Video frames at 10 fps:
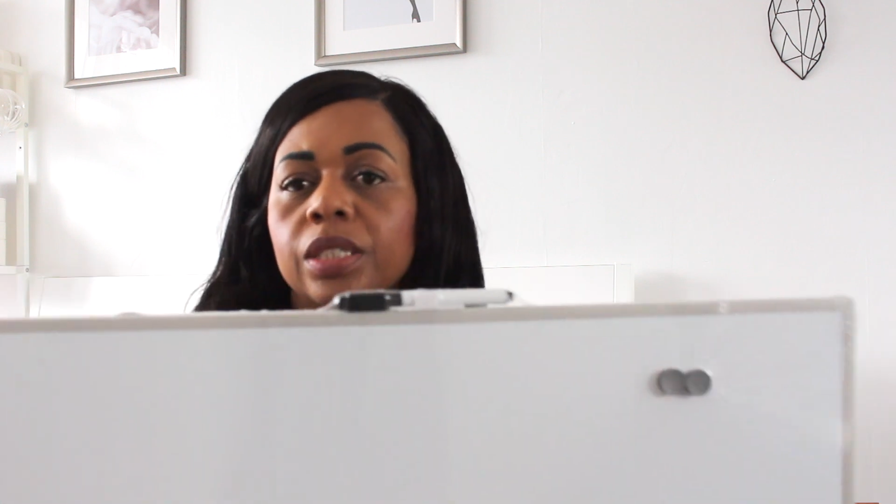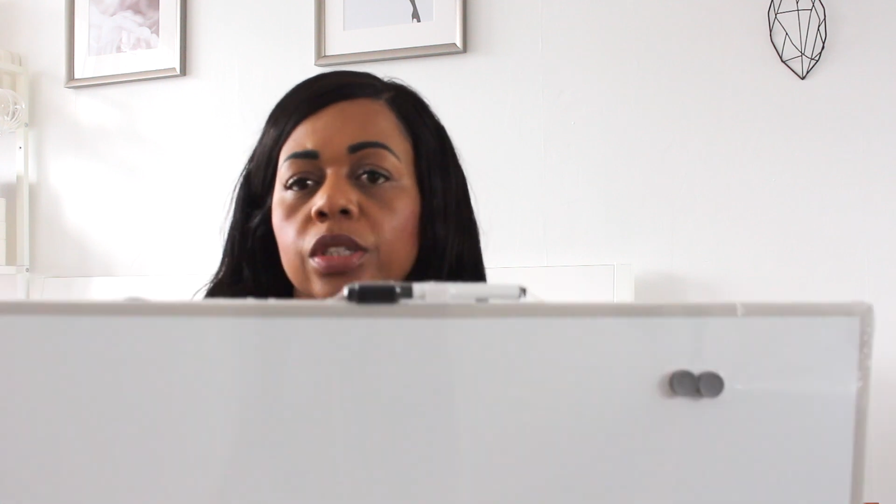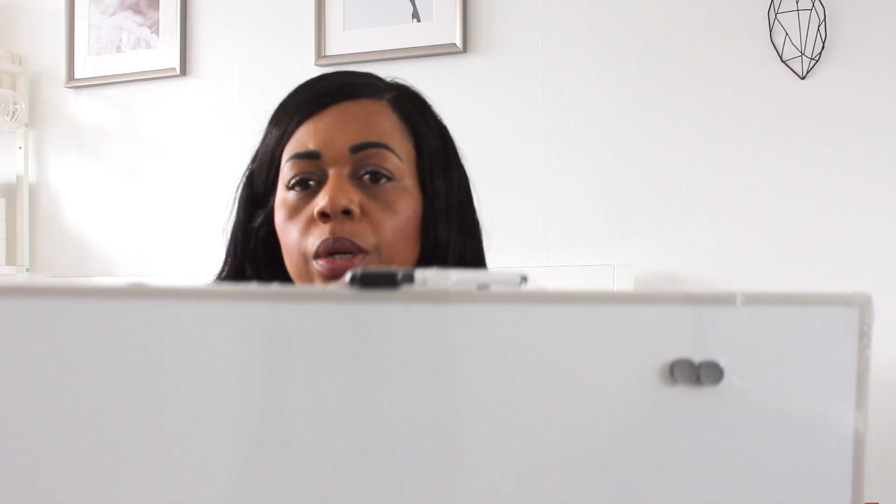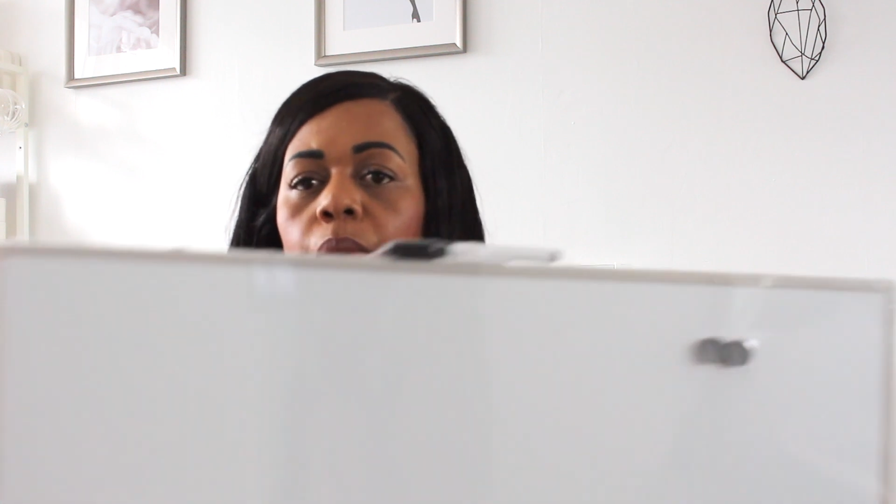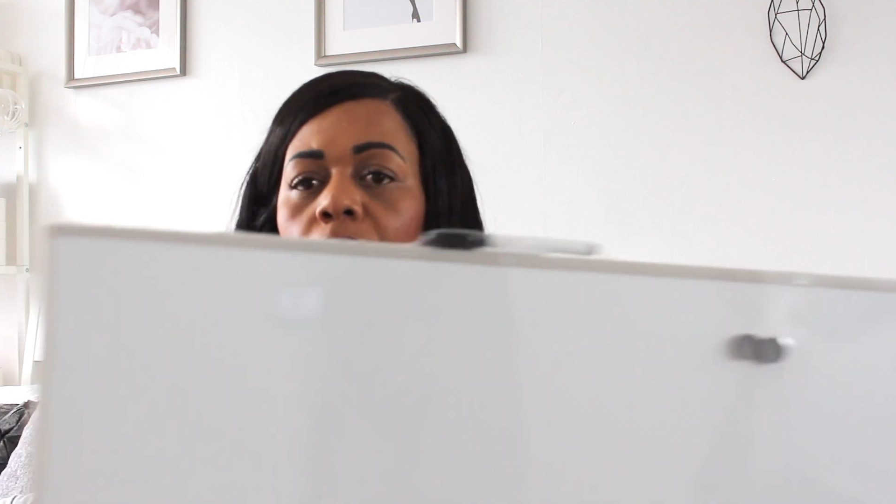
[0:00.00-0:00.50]

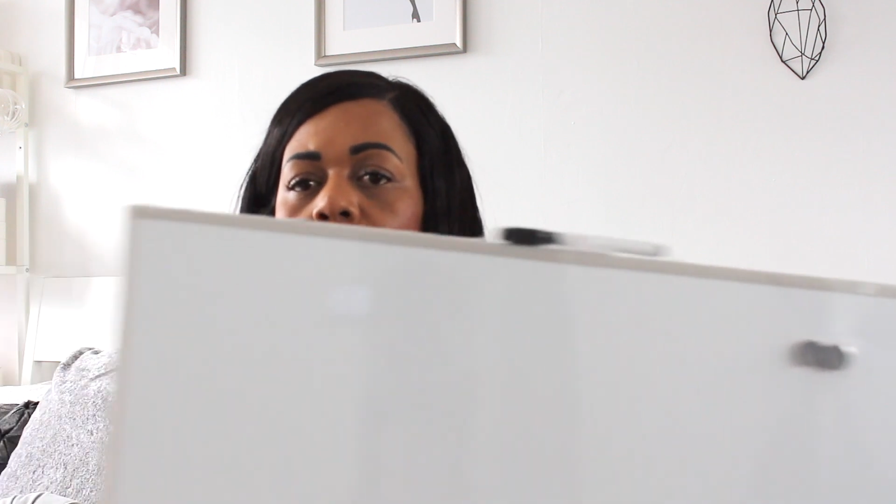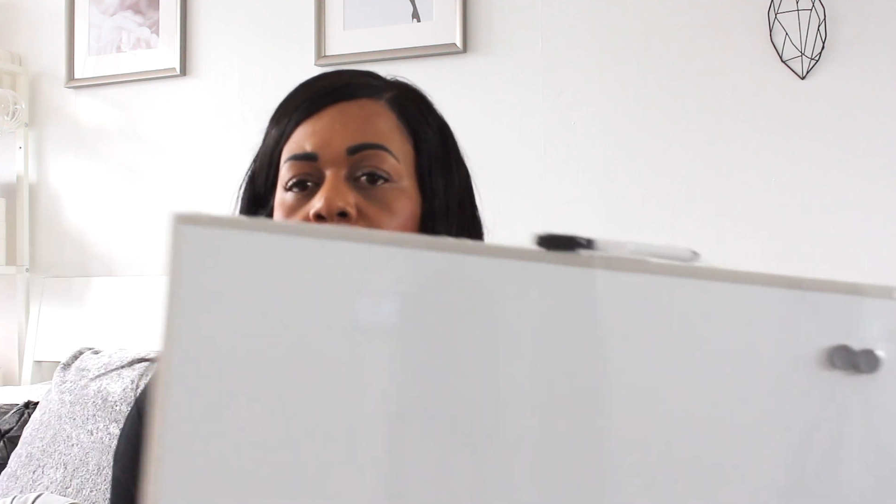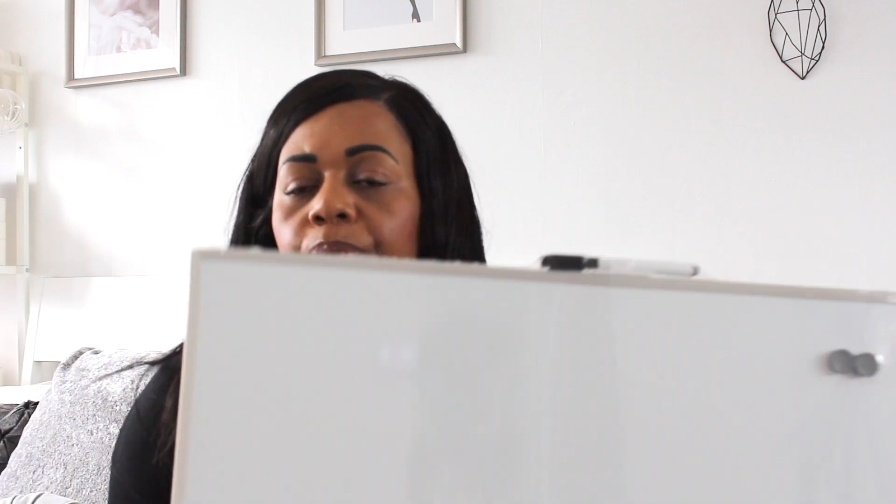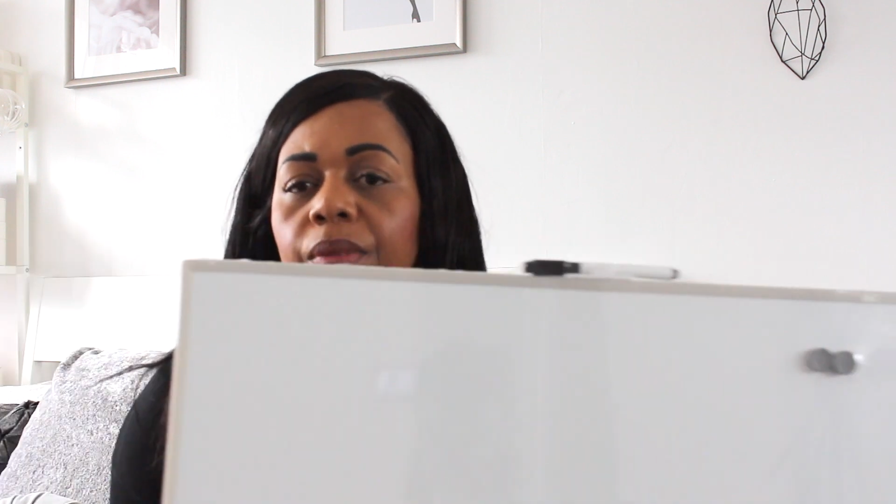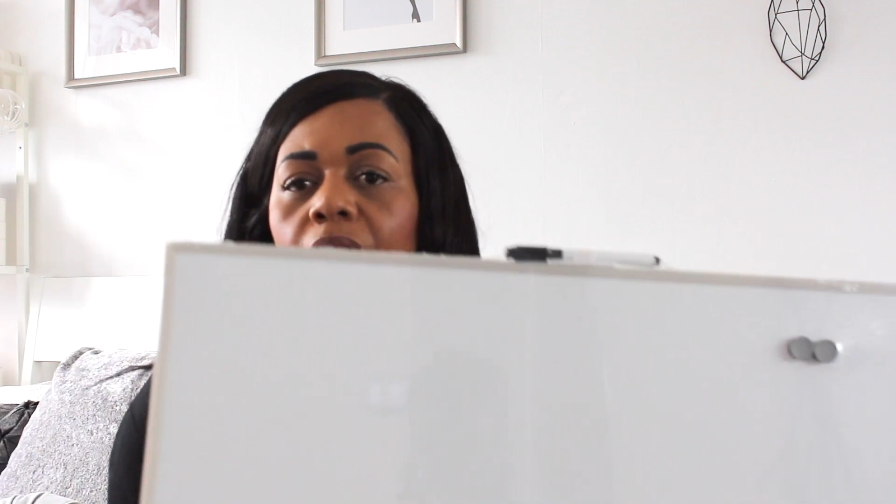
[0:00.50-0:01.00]
so
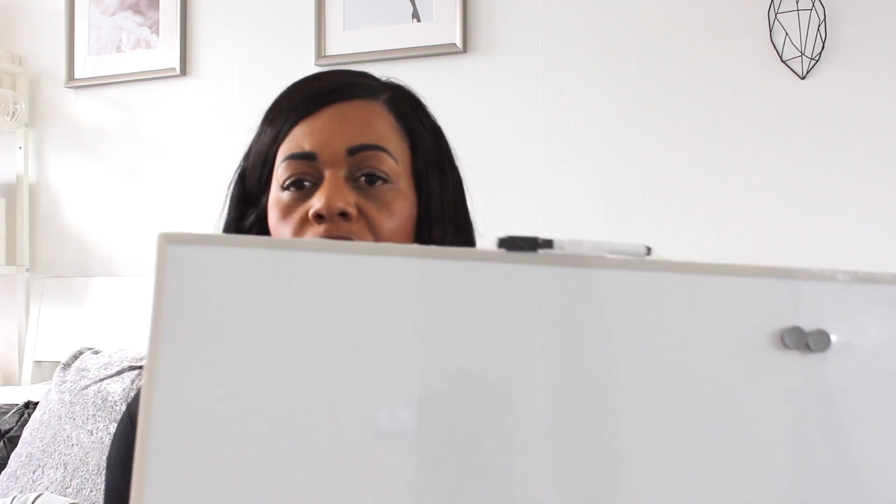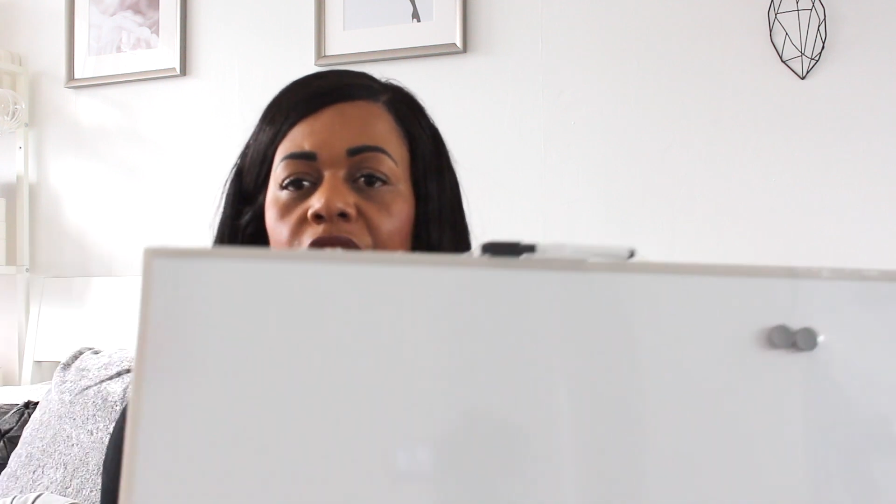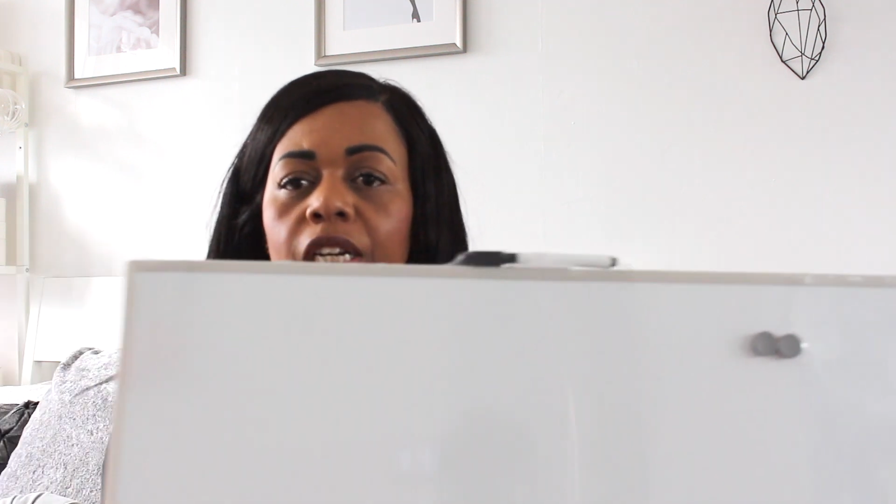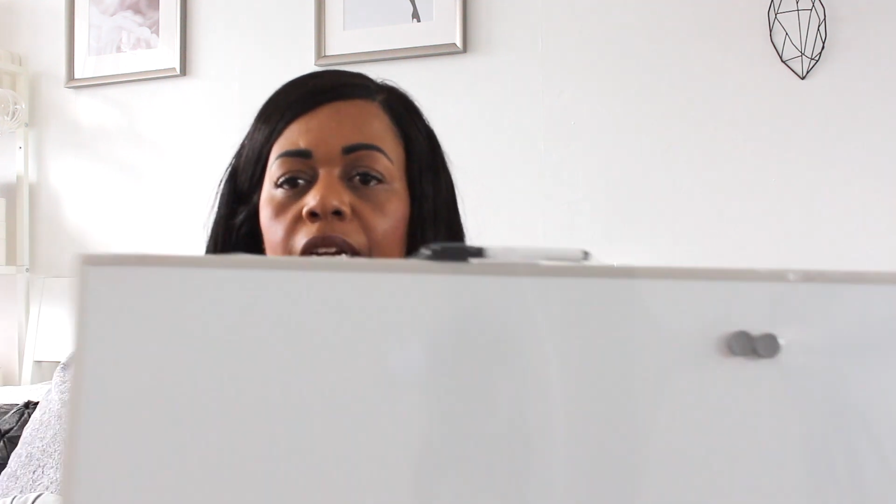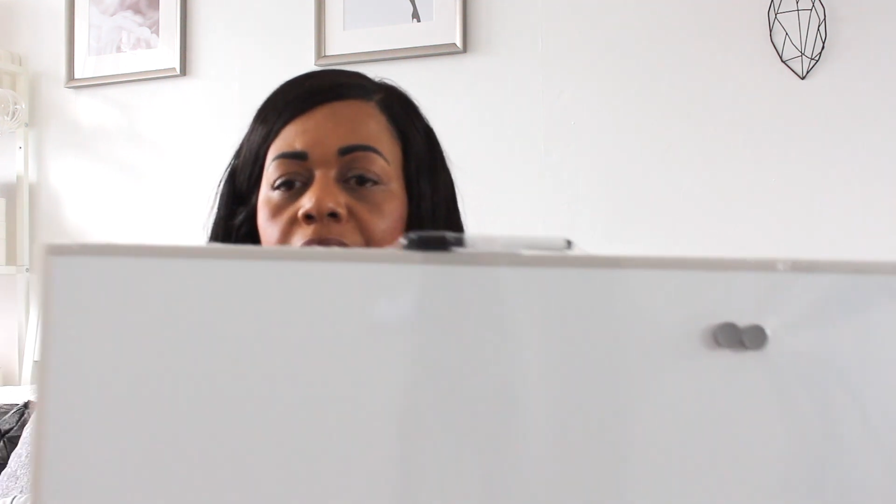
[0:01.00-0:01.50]
I
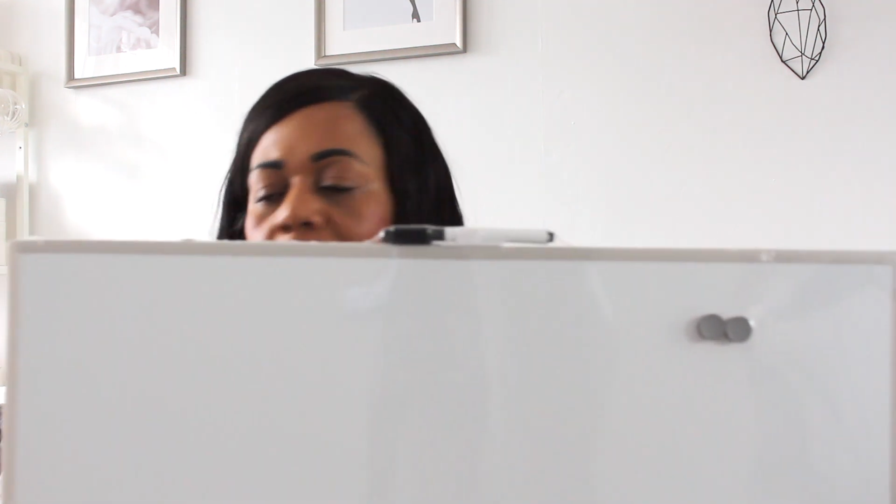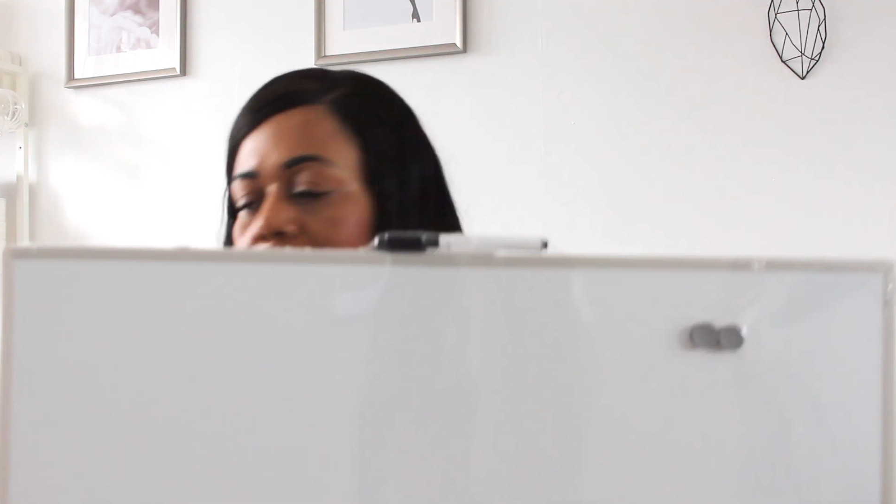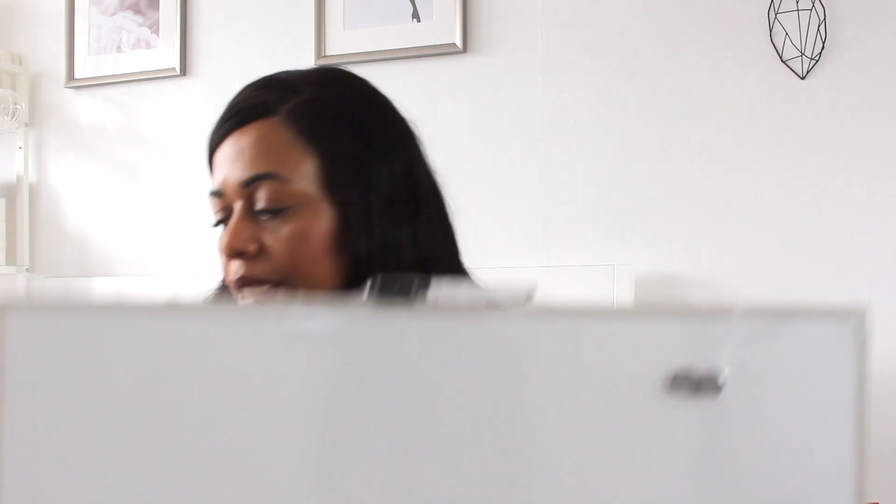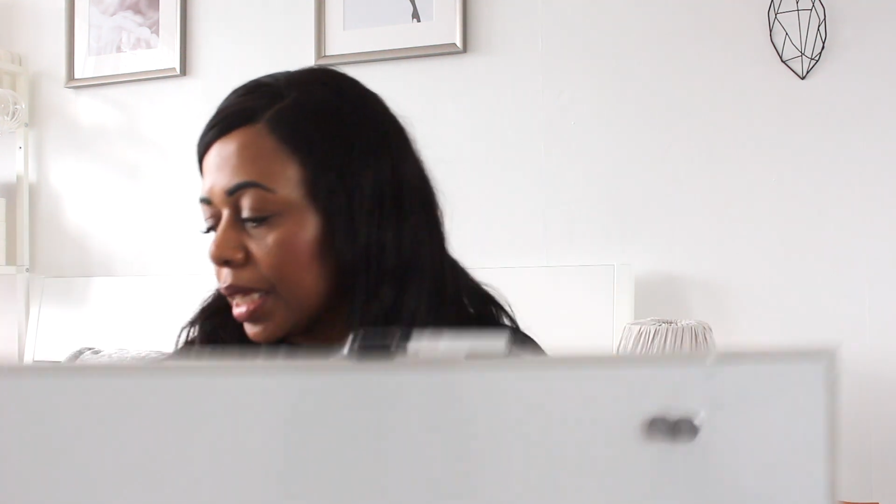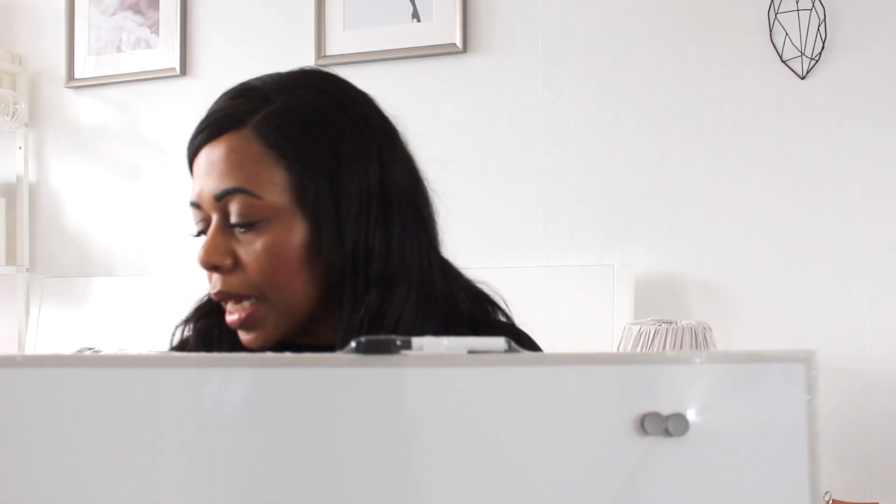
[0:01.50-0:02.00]
really like
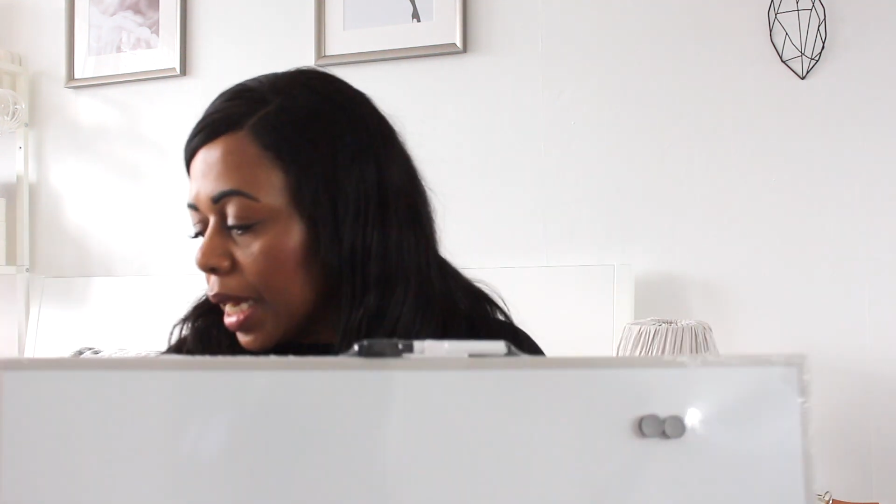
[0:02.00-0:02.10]
that.